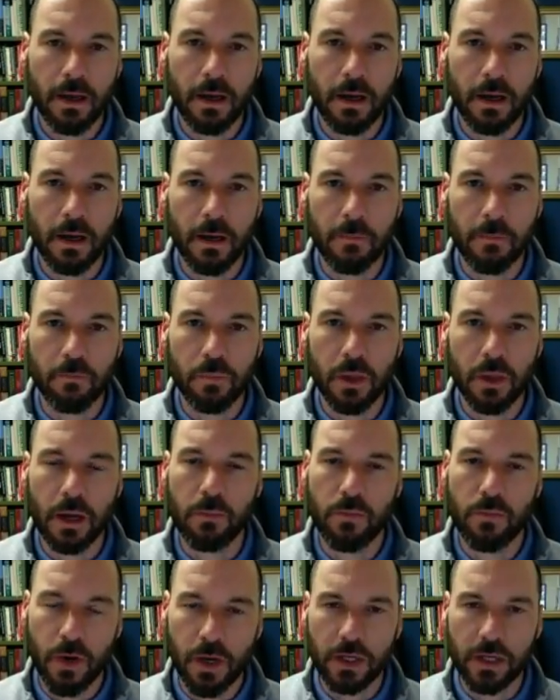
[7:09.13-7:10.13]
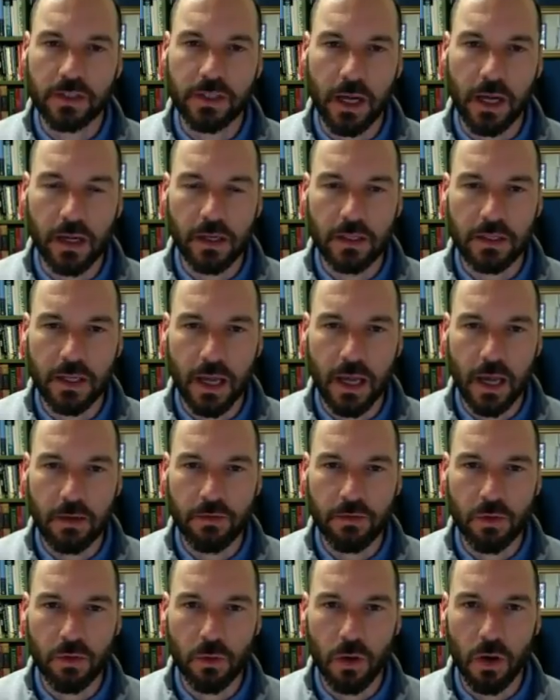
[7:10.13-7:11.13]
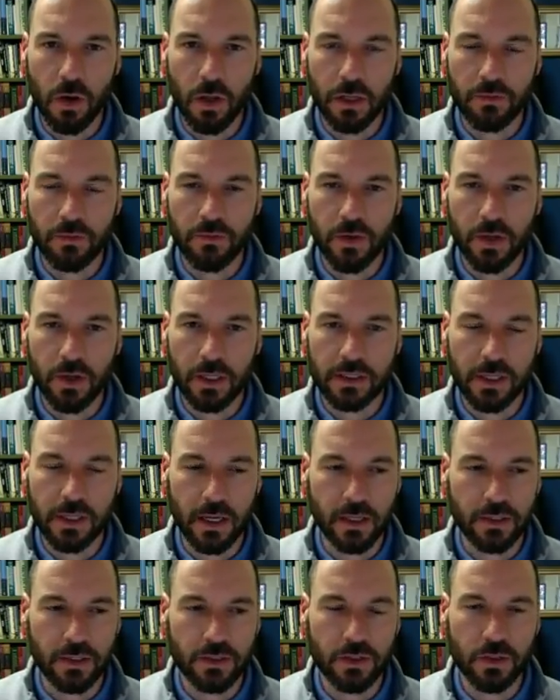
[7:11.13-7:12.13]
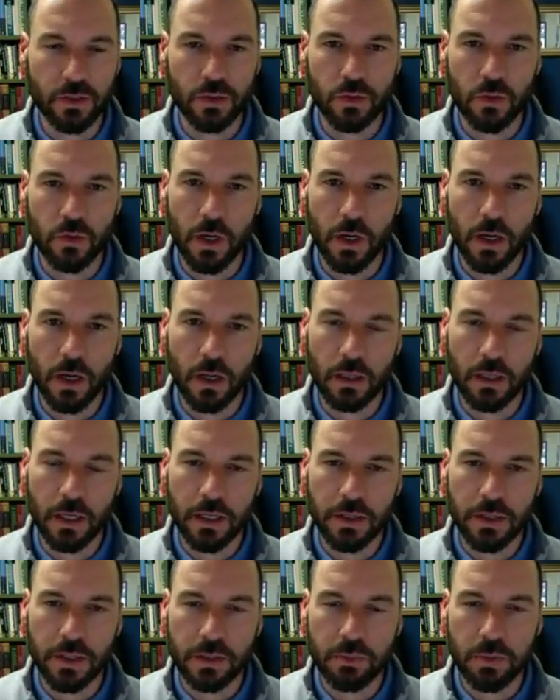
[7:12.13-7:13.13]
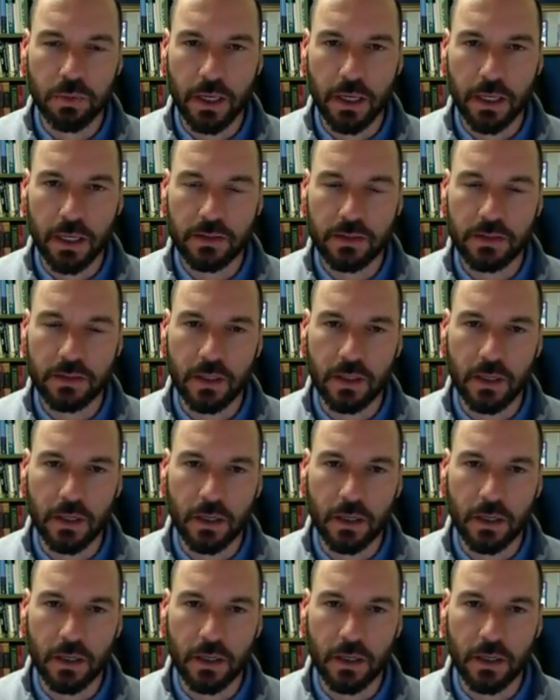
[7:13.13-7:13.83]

I'm very excited to have you all, and very excited to look at these plays